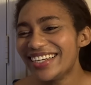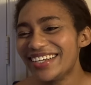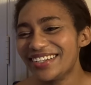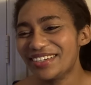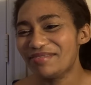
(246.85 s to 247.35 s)

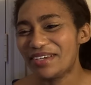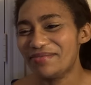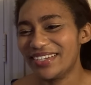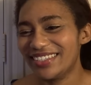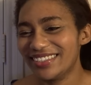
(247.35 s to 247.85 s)
I love my
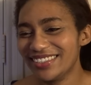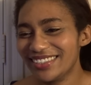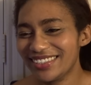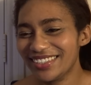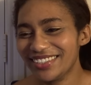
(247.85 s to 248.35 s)

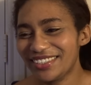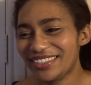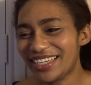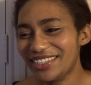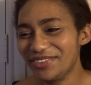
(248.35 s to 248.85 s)
men's. They're
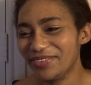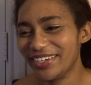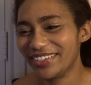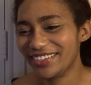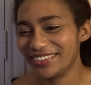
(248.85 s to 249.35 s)
such
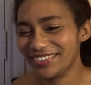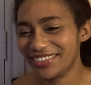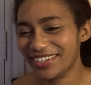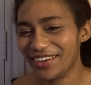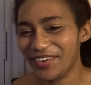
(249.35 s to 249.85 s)
weirdos
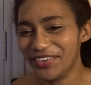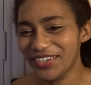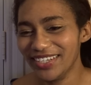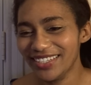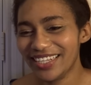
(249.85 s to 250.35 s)

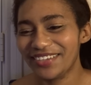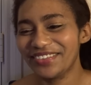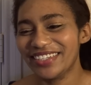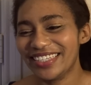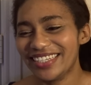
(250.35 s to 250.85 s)
though. They
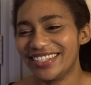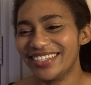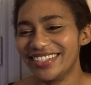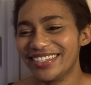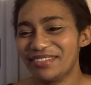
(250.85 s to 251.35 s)
really
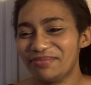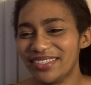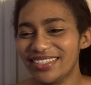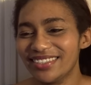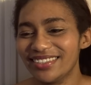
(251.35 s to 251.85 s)
are,
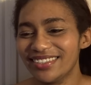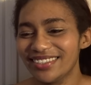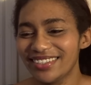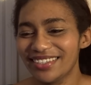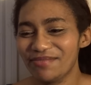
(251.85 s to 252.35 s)
but
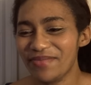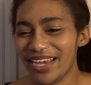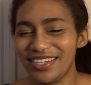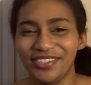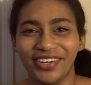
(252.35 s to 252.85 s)

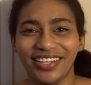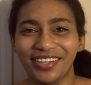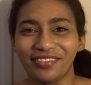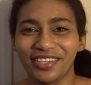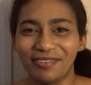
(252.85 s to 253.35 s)
Man, do I
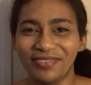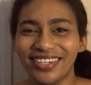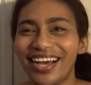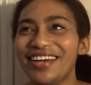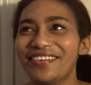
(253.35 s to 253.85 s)
love them.
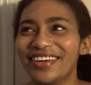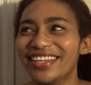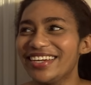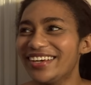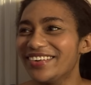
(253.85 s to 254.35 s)
I
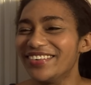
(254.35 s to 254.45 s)
really do.